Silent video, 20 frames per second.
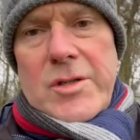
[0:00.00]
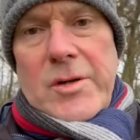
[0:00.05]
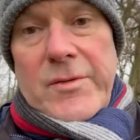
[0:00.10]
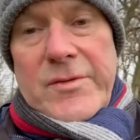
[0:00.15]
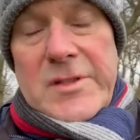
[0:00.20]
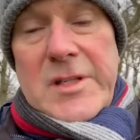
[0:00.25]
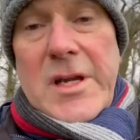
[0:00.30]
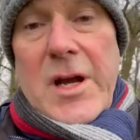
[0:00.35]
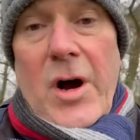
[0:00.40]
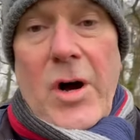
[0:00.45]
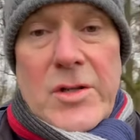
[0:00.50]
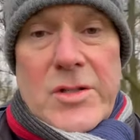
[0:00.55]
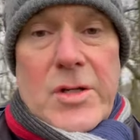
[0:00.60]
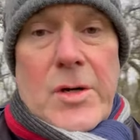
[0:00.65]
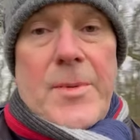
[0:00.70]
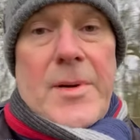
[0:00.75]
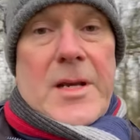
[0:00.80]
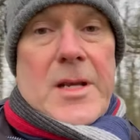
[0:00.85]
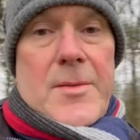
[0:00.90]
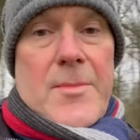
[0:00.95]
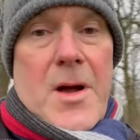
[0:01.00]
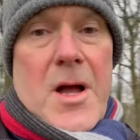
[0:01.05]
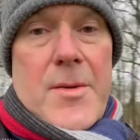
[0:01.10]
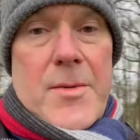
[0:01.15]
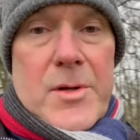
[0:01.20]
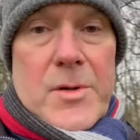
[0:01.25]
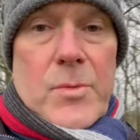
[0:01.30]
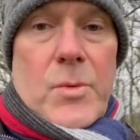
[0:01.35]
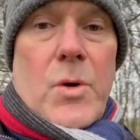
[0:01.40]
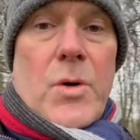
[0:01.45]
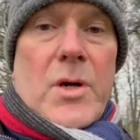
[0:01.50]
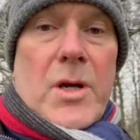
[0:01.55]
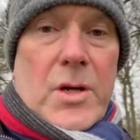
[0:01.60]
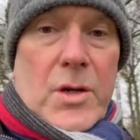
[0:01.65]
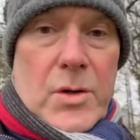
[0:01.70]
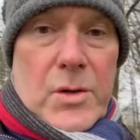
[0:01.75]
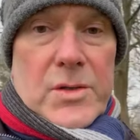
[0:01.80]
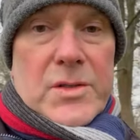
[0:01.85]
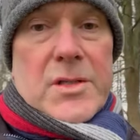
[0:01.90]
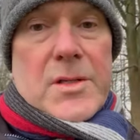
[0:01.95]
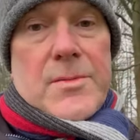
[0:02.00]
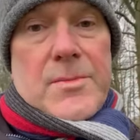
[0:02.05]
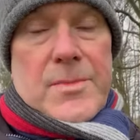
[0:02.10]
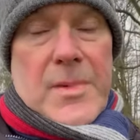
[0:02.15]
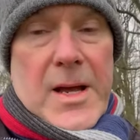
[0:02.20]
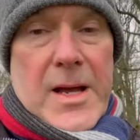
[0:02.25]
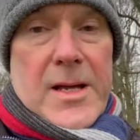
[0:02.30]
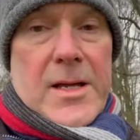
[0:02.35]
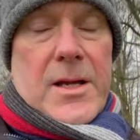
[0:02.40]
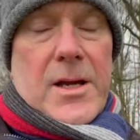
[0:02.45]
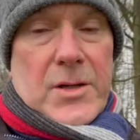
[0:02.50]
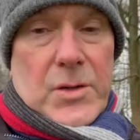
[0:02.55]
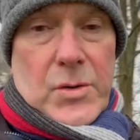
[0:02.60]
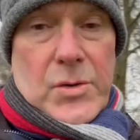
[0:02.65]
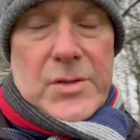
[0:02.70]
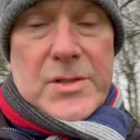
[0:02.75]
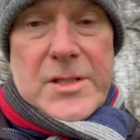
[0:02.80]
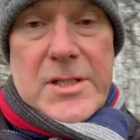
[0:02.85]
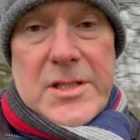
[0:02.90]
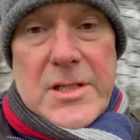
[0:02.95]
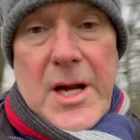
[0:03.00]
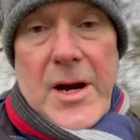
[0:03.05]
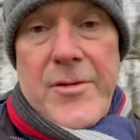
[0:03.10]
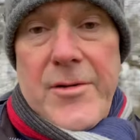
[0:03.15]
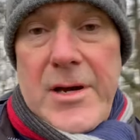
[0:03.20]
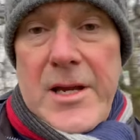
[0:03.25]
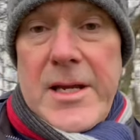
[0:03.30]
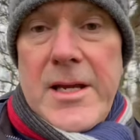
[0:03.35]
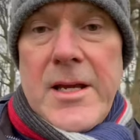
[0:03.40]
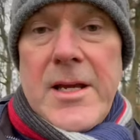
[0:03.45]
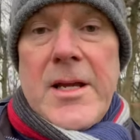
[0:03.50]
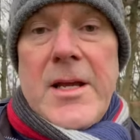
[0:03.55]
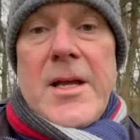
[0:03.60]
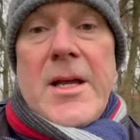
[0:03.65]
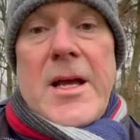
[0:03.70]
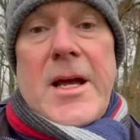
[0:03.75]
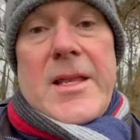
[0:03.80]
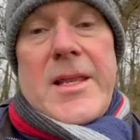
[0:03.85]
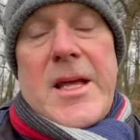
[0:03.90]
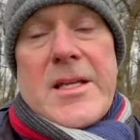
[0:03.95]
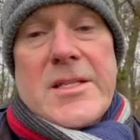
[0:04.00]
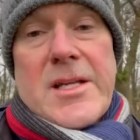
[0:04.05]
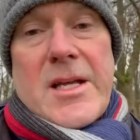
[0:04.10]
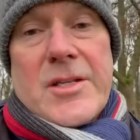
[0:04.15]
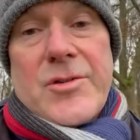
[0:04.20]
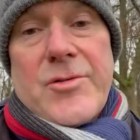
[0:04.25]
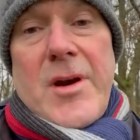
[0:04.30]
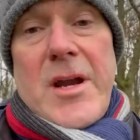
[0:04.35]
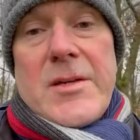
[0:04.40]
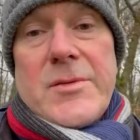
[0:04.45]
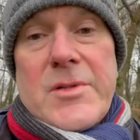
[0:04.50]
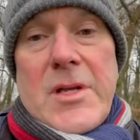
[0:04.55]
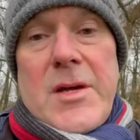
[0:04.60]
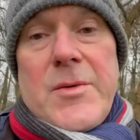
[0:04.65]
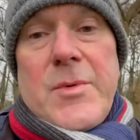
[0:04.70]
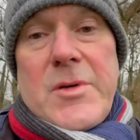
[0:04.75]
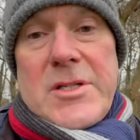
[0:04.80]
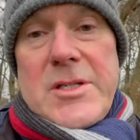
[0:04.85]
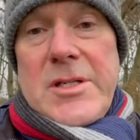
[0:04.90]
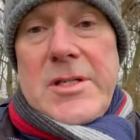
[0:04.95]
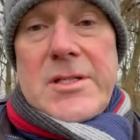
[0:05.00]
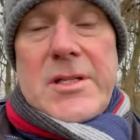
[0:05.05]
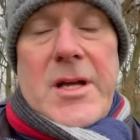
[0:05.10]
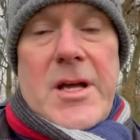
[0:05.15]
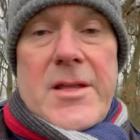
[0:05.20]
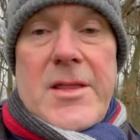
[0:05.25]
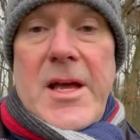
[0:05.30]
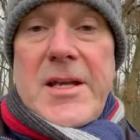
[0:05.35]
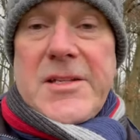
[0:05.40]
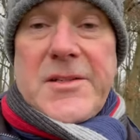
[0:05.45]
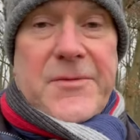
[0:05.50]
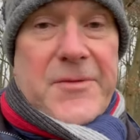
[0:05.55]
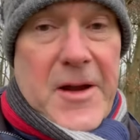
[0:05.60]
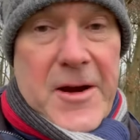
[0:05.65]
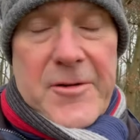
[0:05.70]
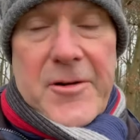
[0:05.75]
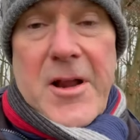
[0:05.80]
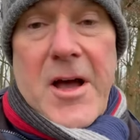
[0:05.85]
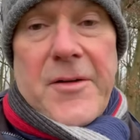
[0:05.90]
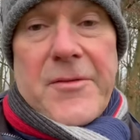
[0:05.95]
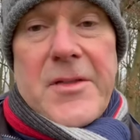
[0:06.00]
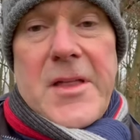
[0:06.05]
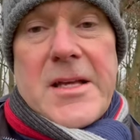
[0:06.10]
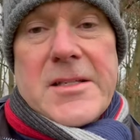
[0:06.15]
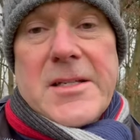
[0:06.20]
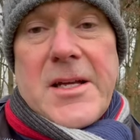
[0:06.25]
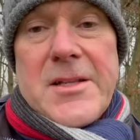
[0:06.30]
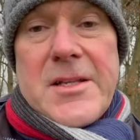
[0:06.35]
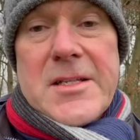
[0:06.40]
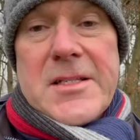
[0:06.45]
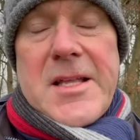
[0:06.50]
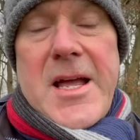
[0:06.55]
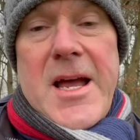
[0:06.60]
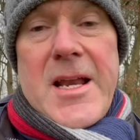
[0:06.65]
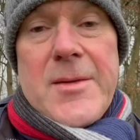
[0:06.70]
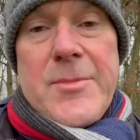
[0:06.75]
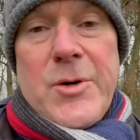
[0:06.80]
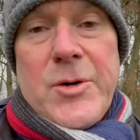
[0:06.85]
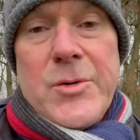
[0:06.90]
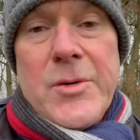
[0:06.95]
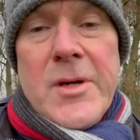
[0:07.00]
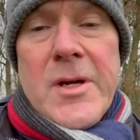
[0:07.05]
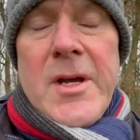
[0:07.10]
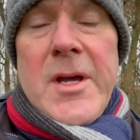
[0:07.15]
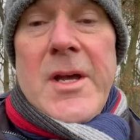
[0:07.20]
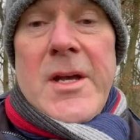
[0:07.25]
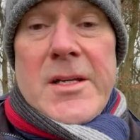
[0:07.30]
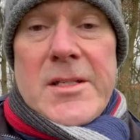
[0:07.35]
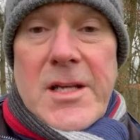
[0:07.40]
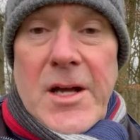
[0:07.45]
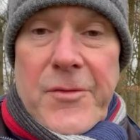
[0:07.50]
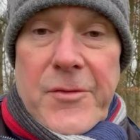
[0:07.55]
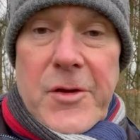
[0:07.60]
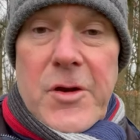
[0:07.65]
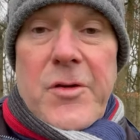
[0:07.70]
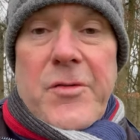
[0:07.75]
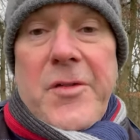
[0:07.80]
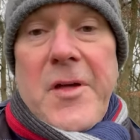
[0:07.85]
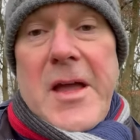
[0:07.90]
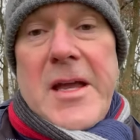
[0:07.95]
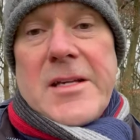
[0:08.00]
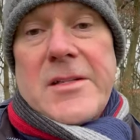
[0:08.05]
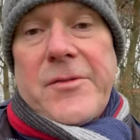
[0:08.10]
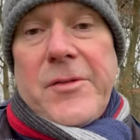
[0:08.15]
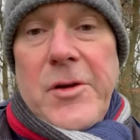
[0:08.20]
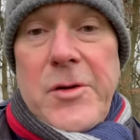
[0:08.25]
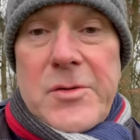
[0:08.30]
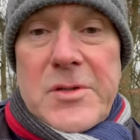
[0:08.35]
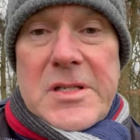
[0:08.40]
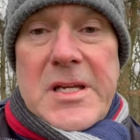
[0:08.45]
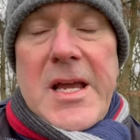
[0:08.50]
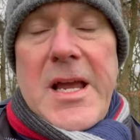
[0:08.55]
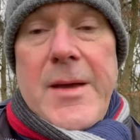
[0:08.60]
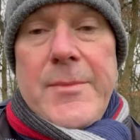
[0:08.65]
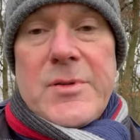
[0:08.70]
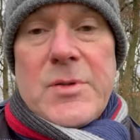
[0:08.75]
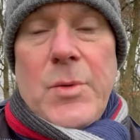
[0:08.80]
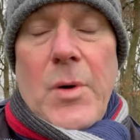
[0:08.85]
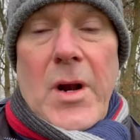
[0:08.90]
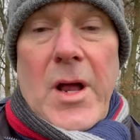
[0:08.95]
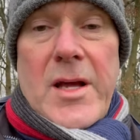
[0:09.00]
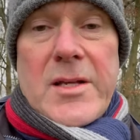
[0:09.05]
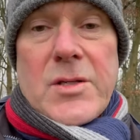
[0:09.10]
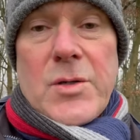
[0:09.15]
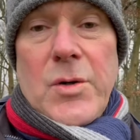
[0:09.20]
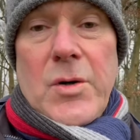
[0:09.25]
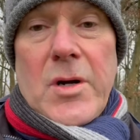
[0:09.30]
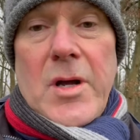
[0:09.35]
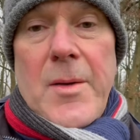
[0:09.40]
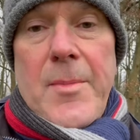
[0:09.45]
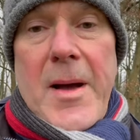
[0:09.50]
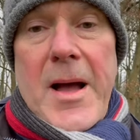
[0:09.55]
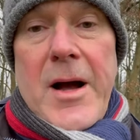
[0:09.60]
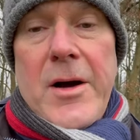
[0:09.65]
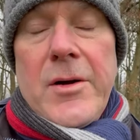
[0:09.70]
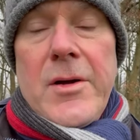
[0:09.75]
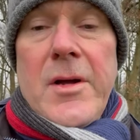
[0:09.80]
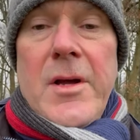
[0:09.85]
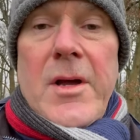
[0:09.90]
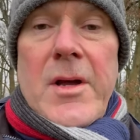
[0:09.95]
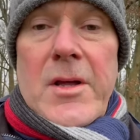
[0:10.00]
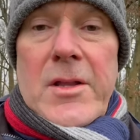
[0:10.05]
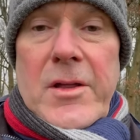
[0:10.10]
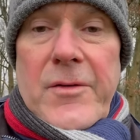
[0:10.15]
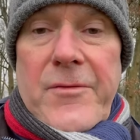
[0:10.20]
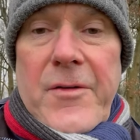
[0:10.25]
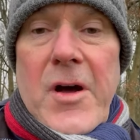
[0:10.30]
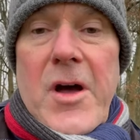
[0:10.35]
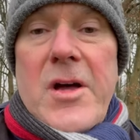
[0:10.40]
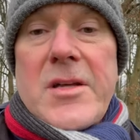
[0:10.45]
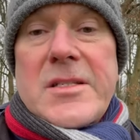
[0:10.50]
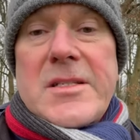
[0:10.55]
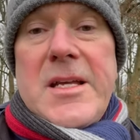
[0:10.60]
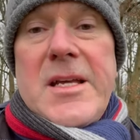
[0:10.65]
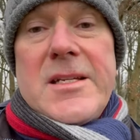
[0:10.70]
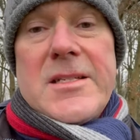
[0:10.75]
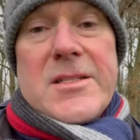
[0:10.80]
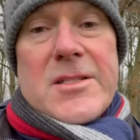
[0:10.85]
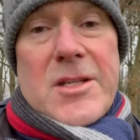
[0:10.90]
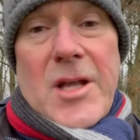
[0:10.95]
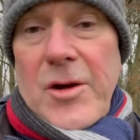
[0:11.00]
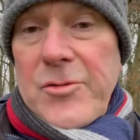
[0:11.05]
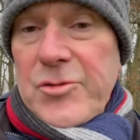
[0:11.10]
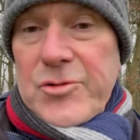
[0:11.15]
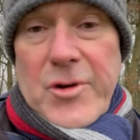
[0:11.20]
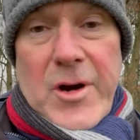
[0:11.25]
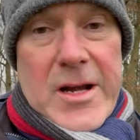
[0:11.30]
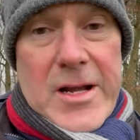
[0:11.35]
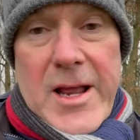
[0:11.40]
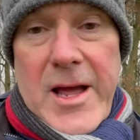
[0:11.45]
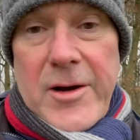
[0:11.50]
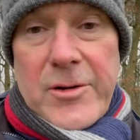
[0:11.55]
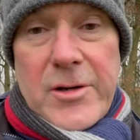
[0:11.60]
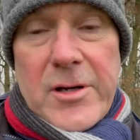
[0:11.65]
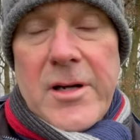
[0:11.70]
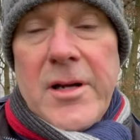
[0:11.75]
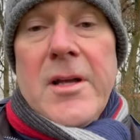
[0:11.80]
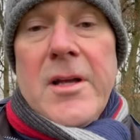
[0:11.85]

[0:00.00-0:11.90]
Obviously a hot topic at the moment, walking the courses currently, and they're saturated, so which is that's fair enough and that's understandable. So a few tips what I talk about. The first is don't drain now.